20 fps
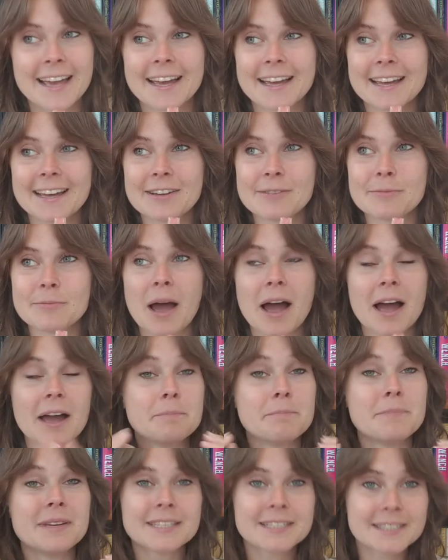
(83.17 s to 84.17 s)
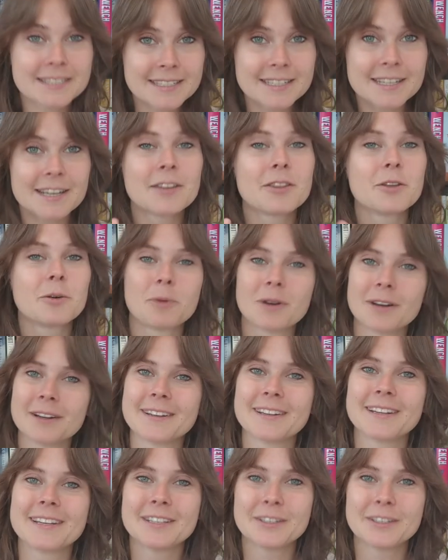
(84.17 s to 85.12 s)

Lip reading: I missed the one